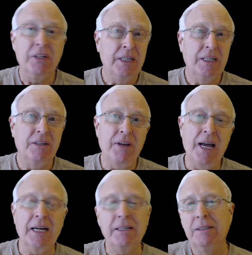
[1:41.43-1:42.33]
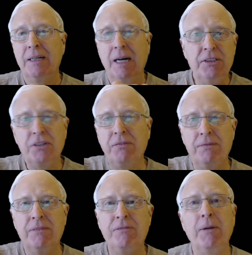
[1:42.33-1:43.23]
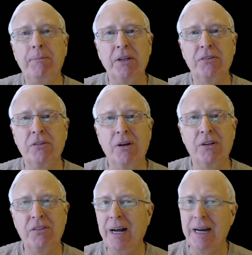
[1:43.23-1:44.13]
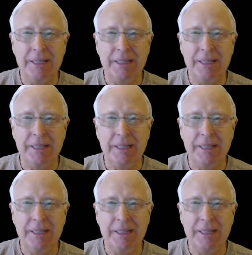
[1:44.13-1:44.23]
In fact, I'll just flip this on its side